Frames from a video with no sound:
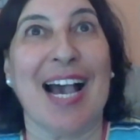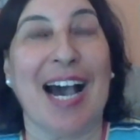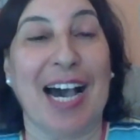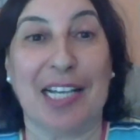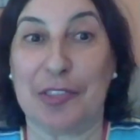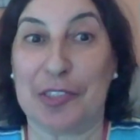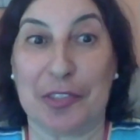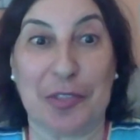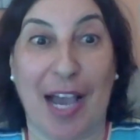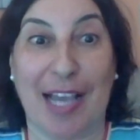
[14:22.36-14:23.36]
I
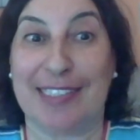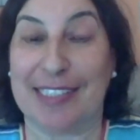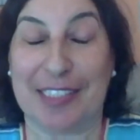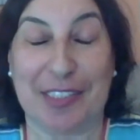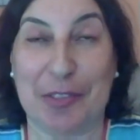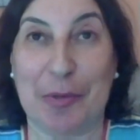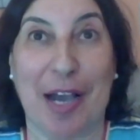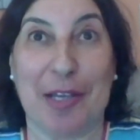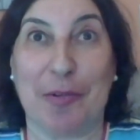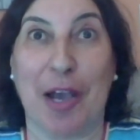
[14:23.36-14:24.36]
didn't know.
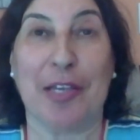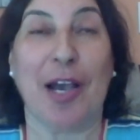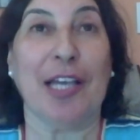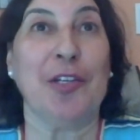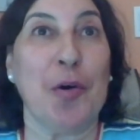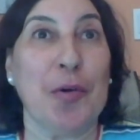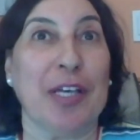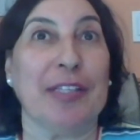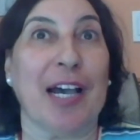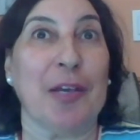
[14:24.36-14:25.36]
I know
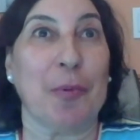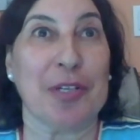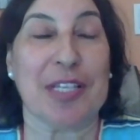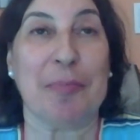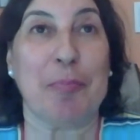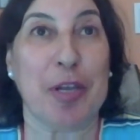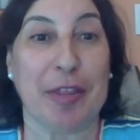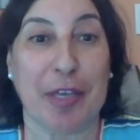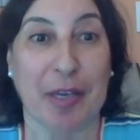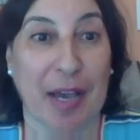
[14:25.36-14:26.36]
that I wasn't
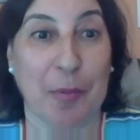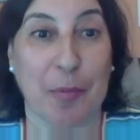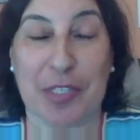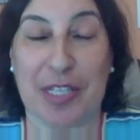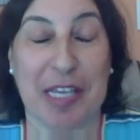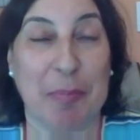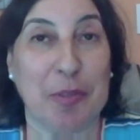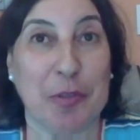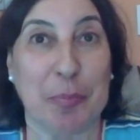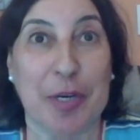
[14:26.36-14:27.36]
breathing. I wasn't able
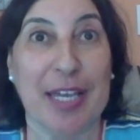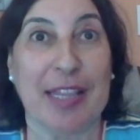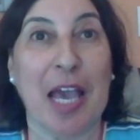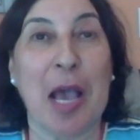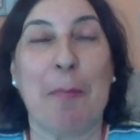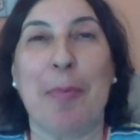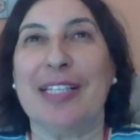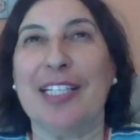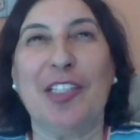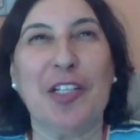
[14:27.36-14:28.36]
to breathe. But
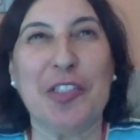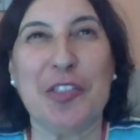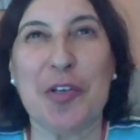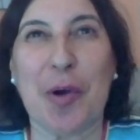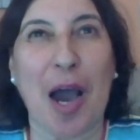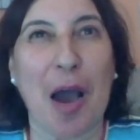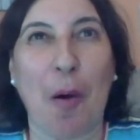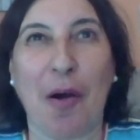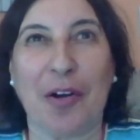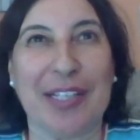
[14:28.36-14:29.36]
I don't know how
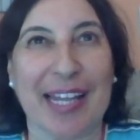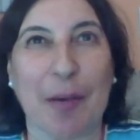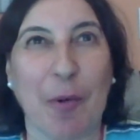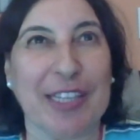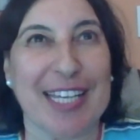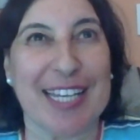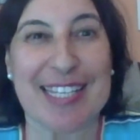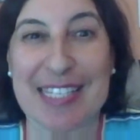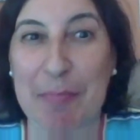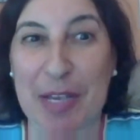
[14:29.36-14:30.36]
hard, like, what
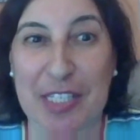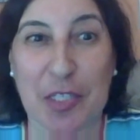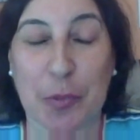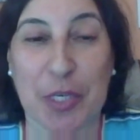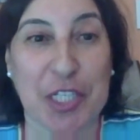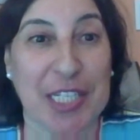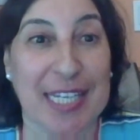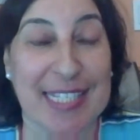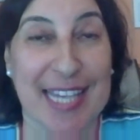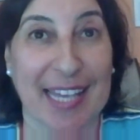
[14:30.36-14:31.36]
is my situation
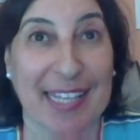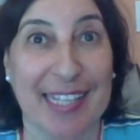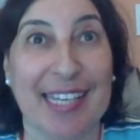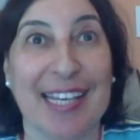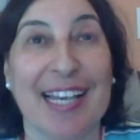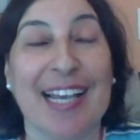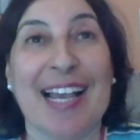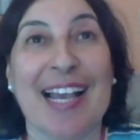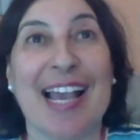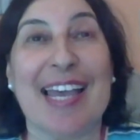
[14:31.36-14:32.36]
exactly.
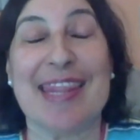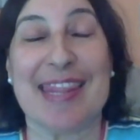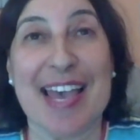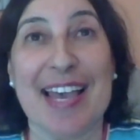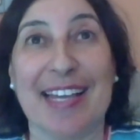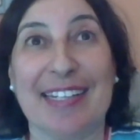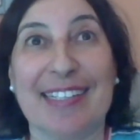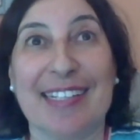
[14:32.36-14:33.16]
And then